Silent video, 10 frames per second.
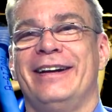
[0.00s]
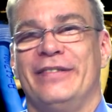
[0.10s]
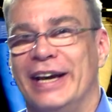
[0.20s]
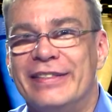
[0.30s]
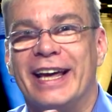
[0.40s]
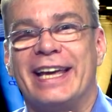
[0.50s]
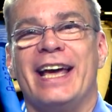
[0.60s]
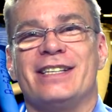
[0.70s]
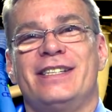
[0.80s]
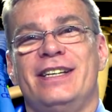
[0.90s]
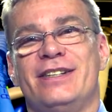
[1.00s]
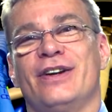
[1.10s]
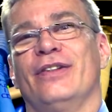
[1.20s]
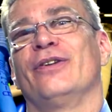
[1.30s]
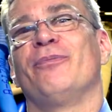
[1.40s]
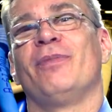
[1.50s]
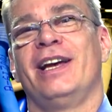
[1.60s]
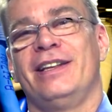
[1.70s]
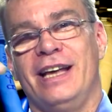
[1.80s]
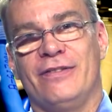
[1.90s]
They, they can't see each other.
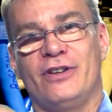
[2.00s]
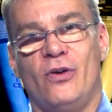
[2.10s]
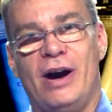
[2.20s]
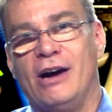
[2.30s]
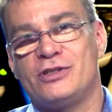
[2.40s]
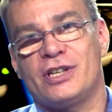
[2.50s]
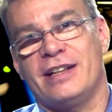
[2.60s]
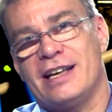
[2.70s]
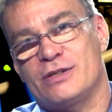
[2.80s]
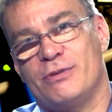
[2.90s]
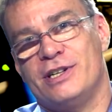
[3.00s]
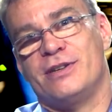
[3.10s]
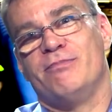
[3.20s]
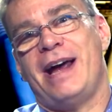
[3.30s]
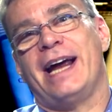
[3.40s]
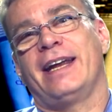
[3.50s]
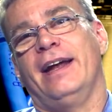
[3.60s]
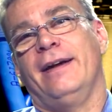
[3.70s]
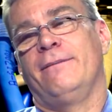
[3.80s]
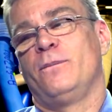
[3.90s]
They have to go outside of that switch and back in.